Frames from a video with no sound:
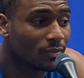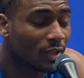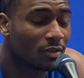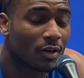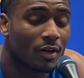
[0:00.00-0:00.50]

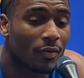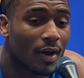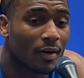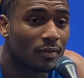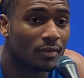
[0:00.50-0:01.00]
the
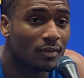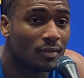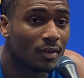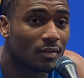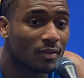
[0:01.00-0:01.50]
turnaround
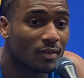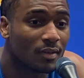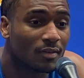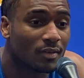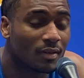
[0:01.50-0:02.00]

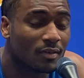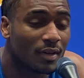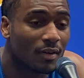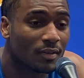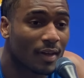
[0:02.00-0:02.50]
this
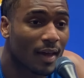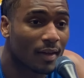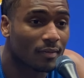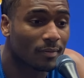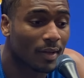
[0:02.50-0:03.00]
year has
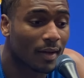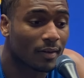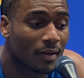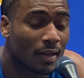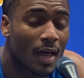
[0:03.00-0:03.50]
had, like
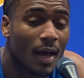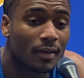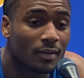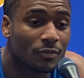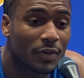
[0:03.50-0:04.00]
a lot.
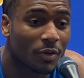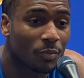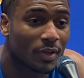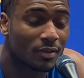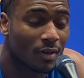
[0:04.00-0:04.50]
His
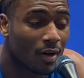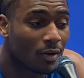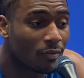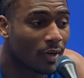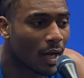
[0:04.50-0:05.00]
fingerprint is all
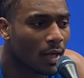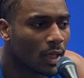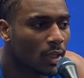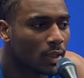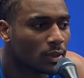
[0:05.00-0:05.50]
over that.
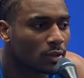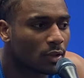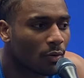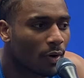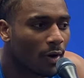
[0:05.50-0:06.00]

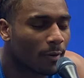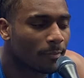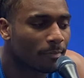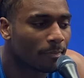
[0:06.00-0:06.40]
So,